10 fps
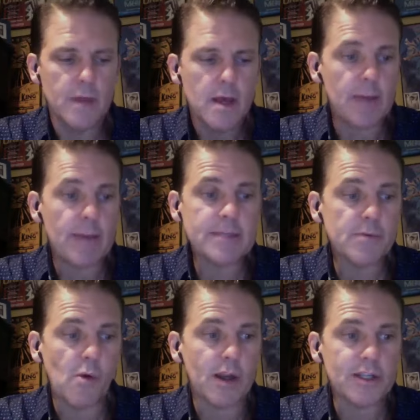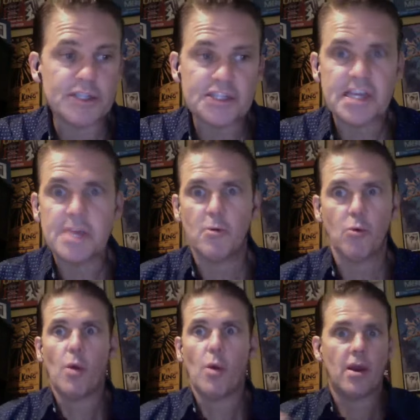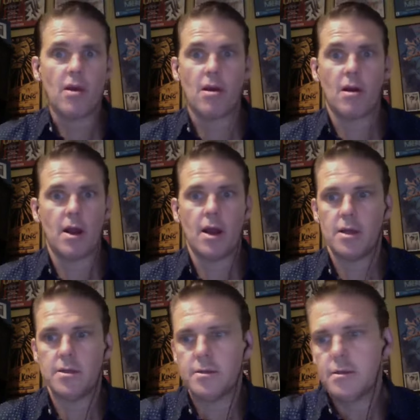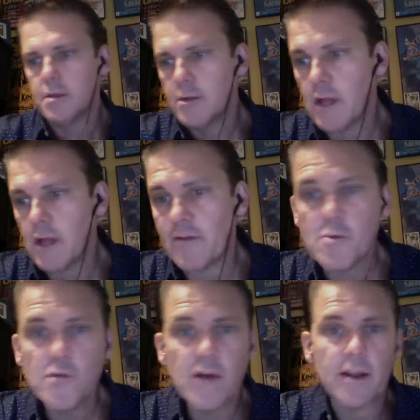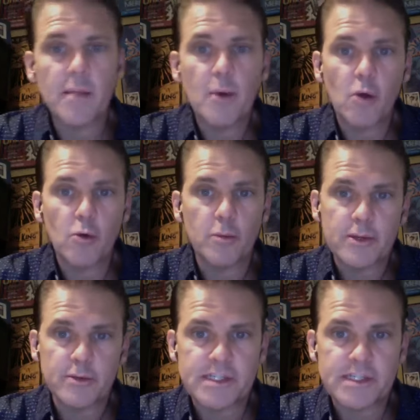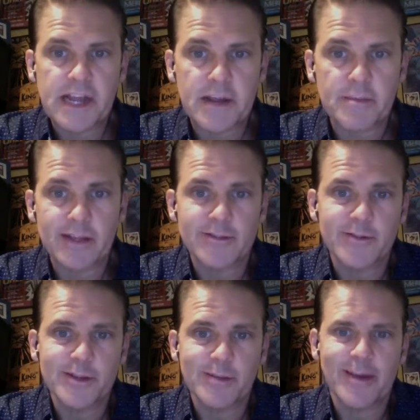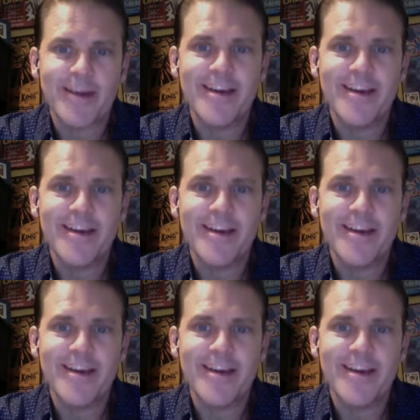incredible, and it makes me want to just keep growing our. Uh, we'll have to move out of the ballroom into a stadium next or something.